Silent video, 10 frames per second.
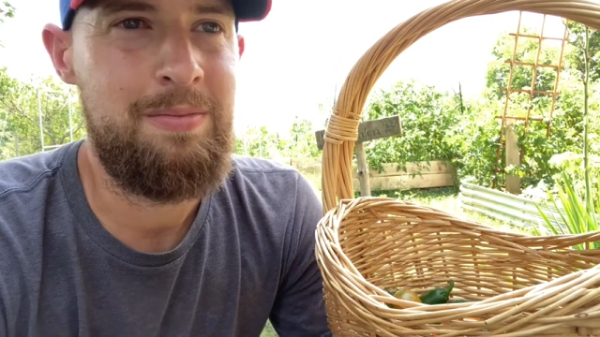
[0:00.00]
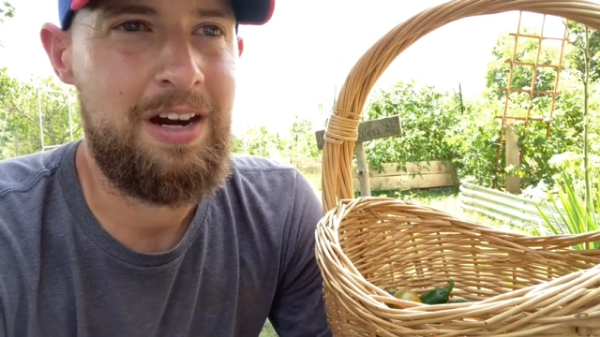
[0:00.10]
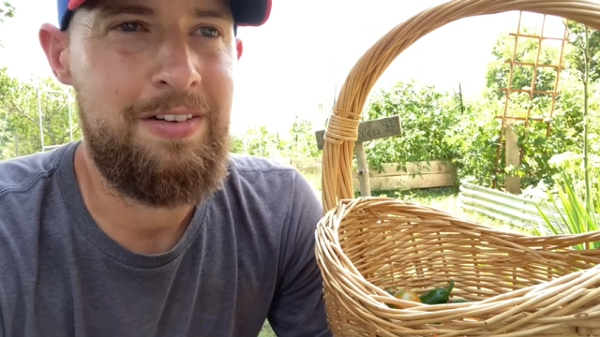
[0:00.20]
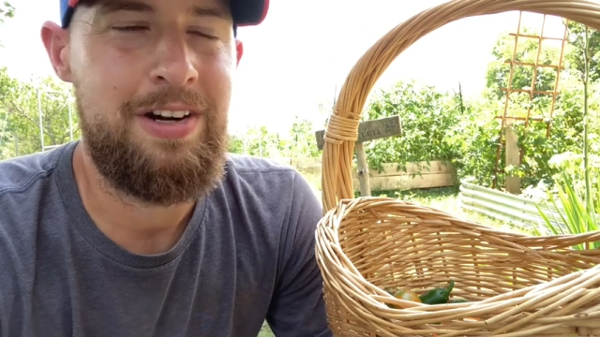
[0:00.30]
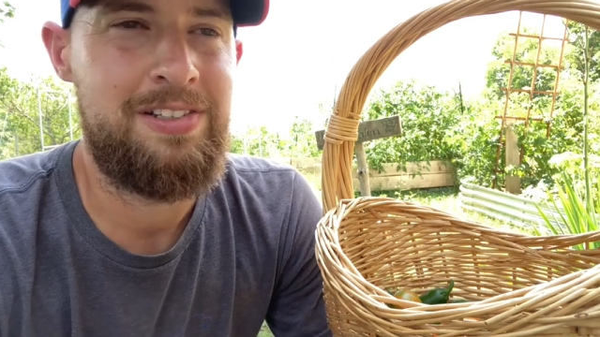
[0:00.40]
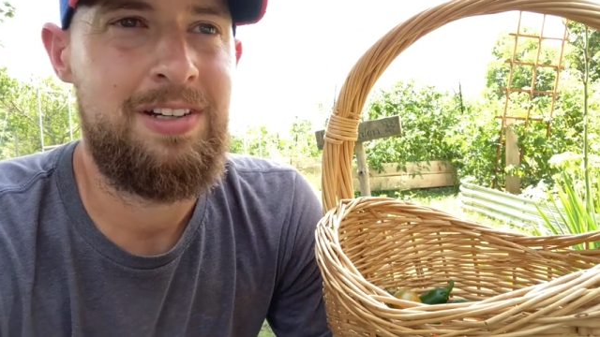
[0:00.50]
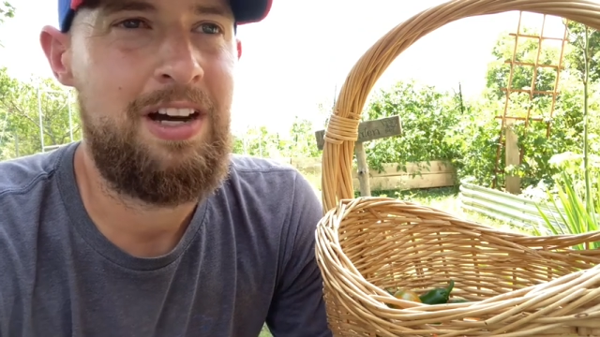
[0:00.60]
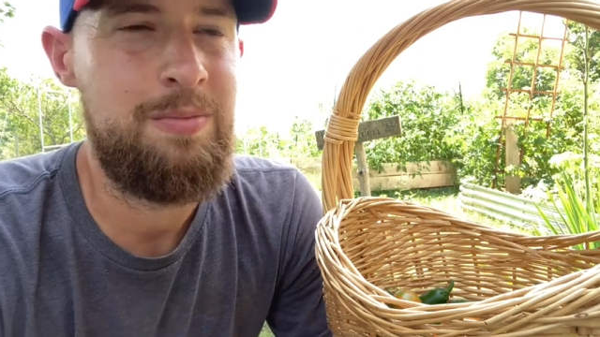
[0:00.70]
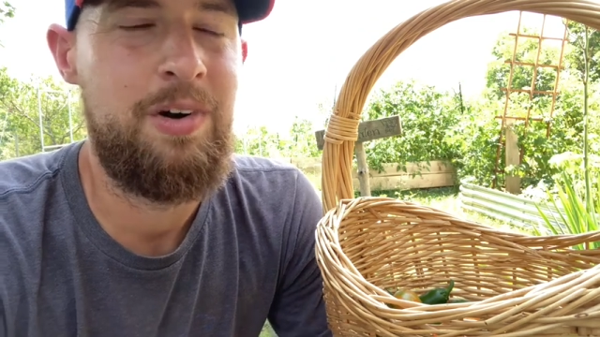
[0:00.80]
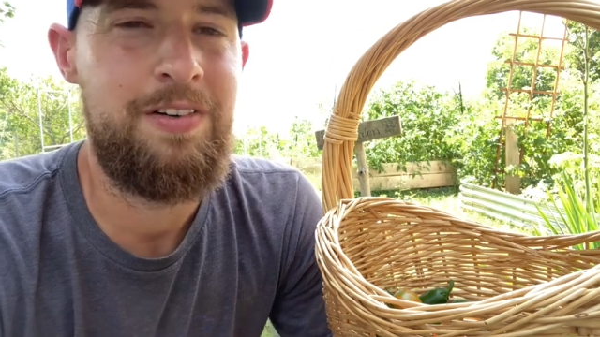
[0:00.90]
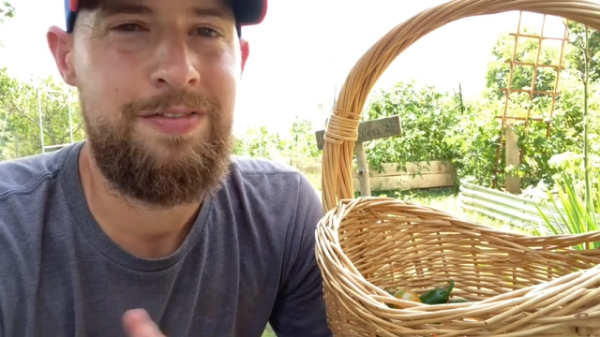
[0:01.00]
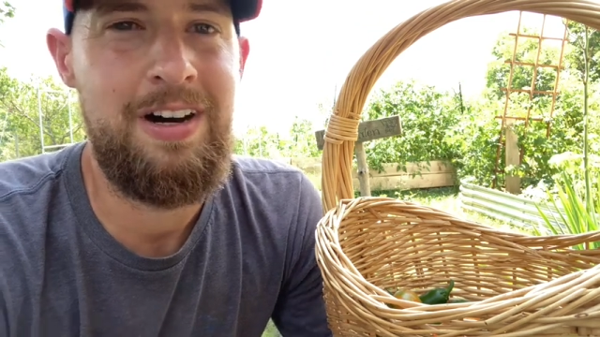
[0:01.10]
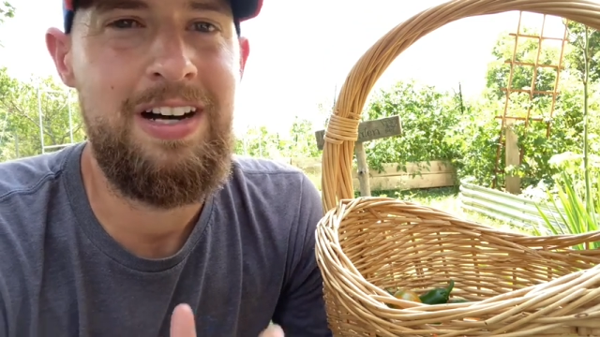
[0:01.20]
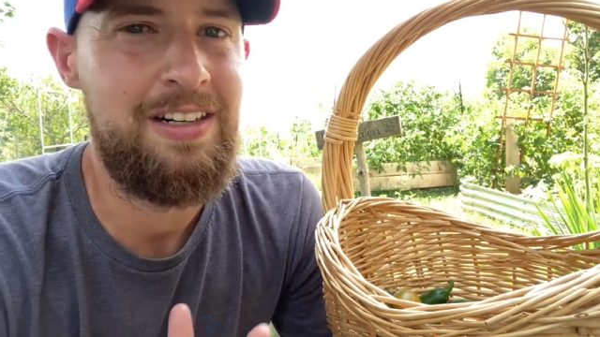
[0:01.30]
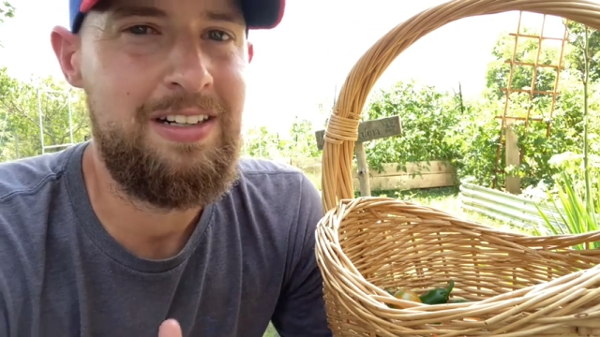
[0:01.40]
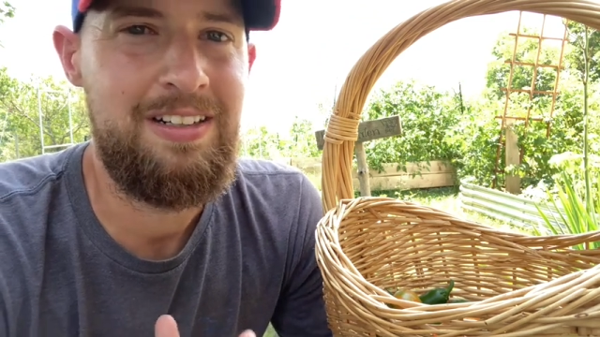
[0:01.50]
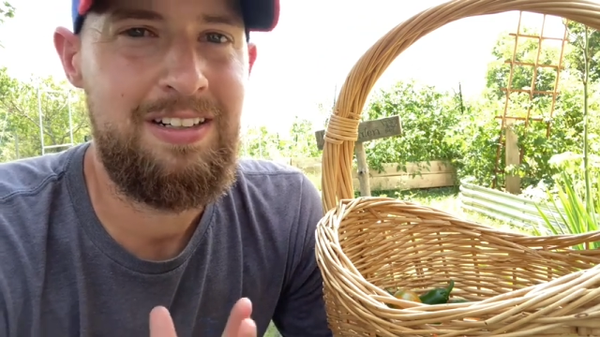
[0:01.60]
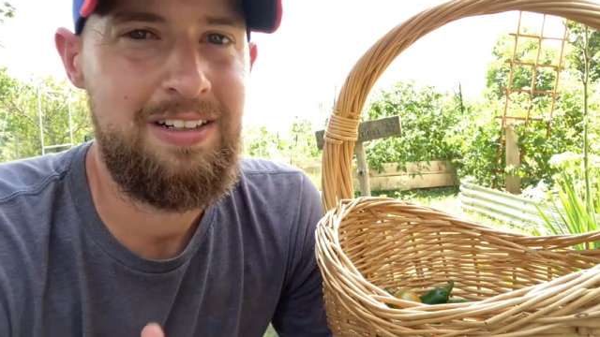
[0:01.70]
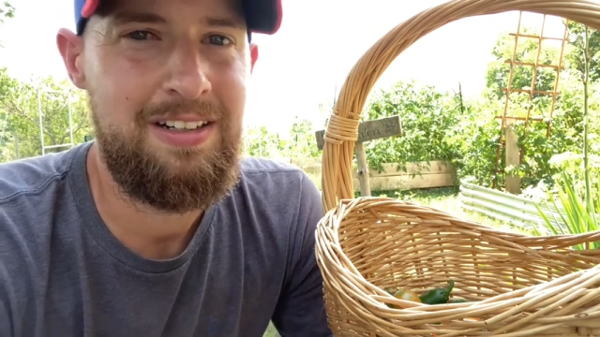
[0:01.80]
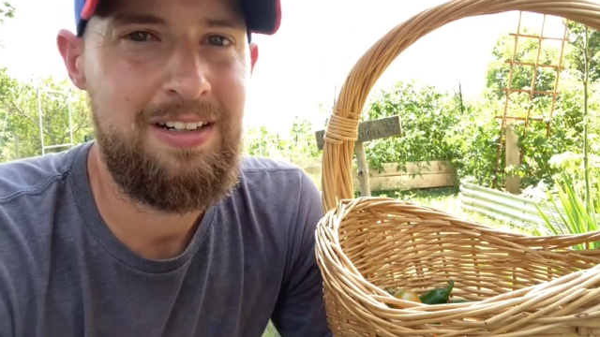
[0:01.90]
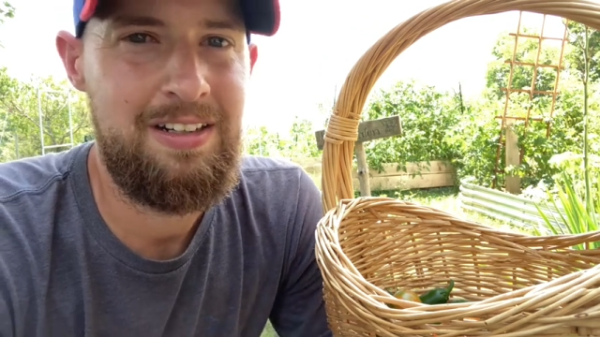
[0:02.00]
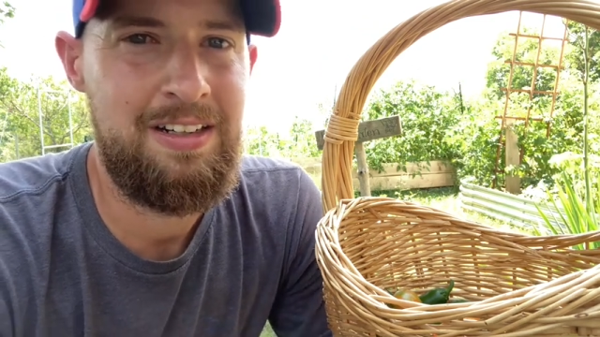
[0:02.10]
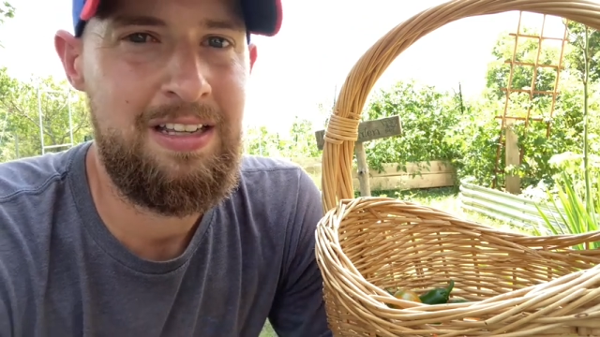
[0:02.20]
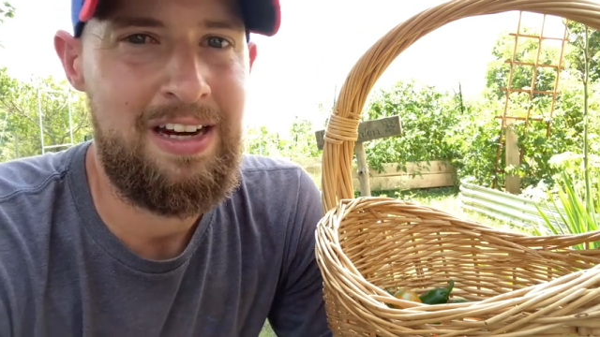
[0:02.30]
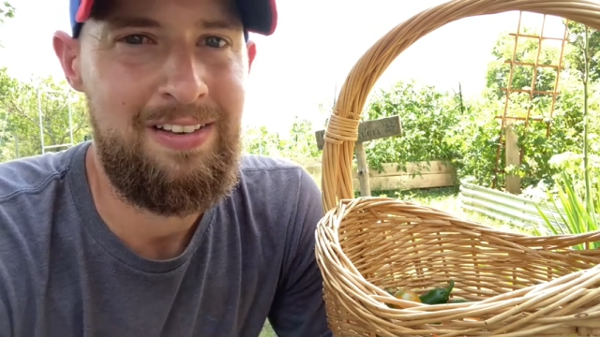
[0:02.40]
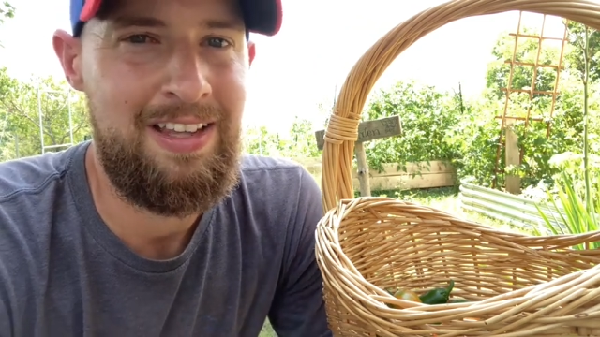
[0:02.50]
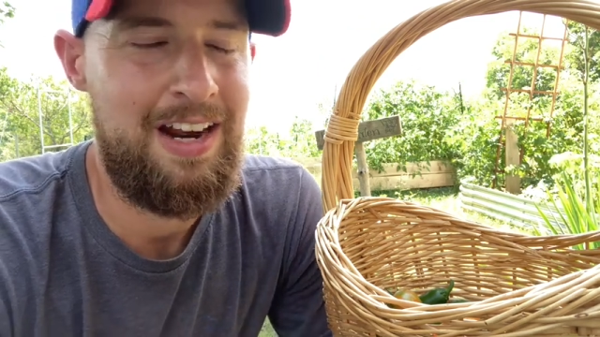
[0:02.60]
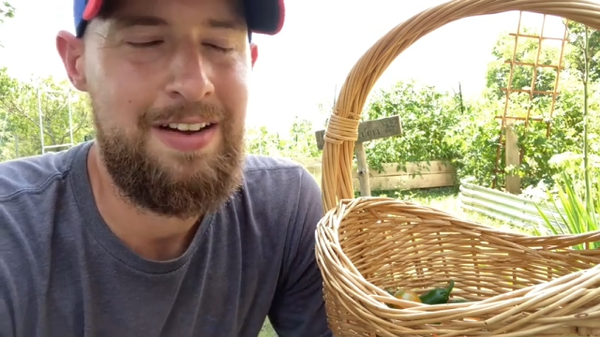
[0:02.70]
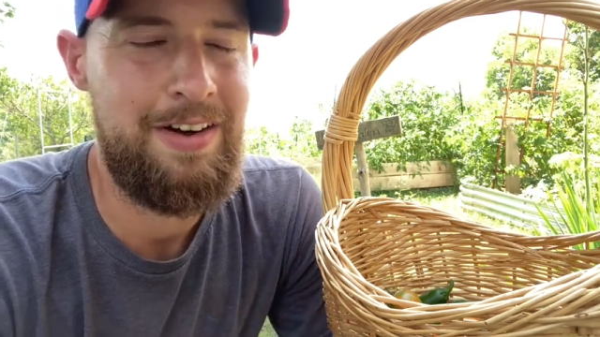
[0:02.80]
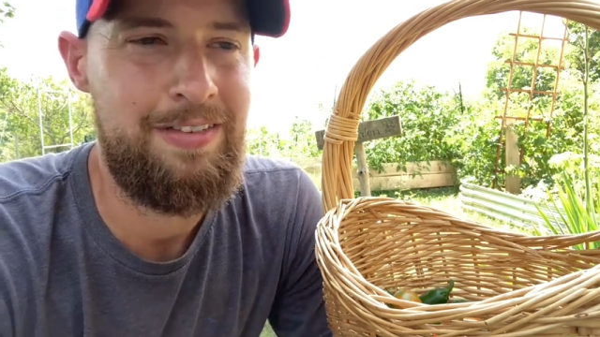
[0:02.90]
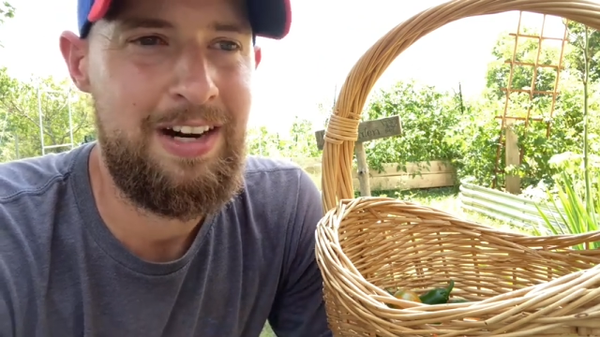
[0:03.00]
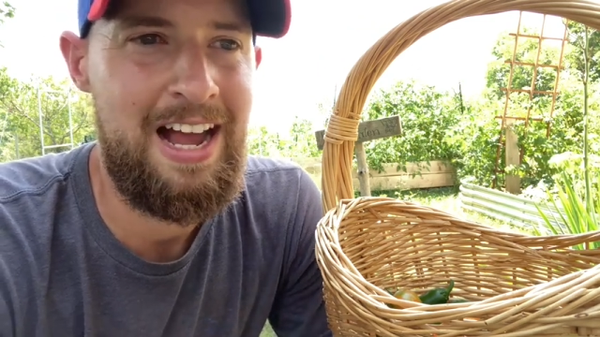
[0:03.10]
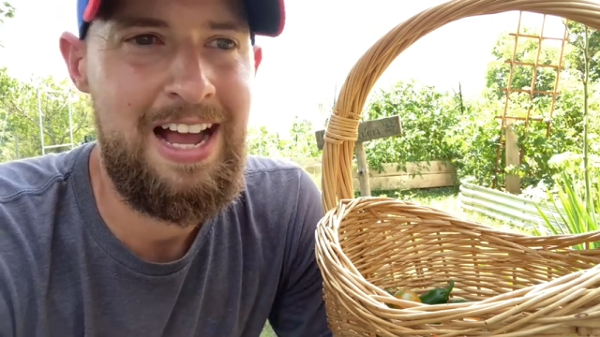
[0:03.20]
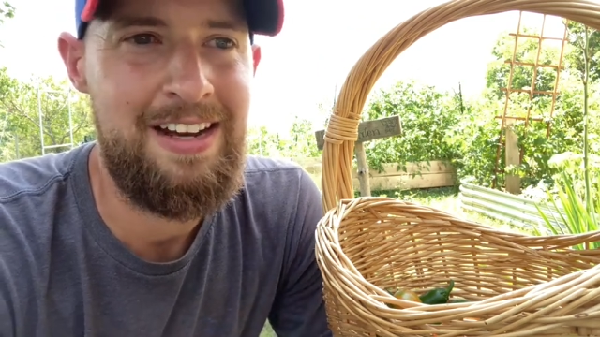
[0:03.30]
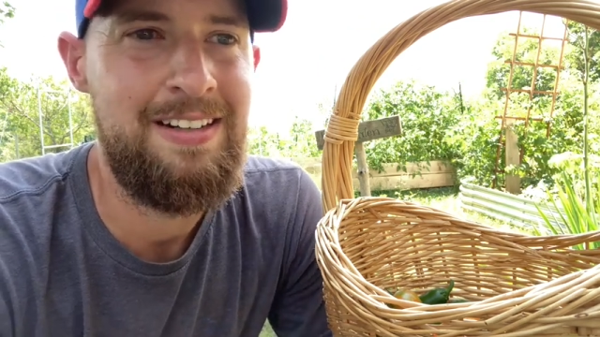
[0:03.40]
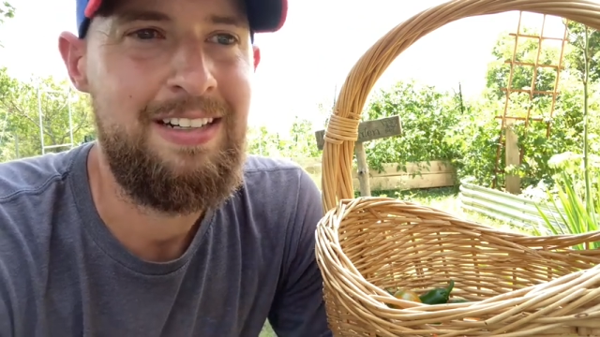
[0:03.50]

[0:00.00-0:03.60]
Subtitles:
but I've also had more fun, you know, than I've ever had.